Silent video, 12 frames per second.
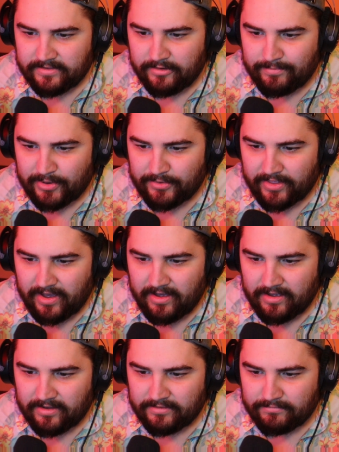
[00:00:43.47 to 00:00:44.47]
They're both
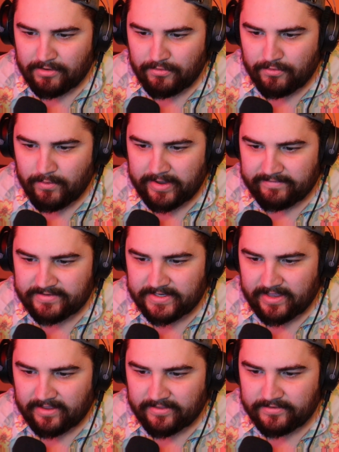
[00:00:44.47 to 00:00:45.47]
on Rogue Wave
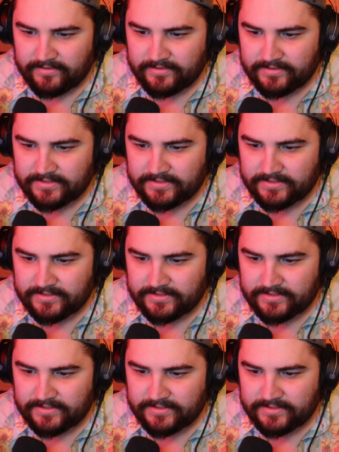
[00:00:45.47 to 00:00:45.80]
together.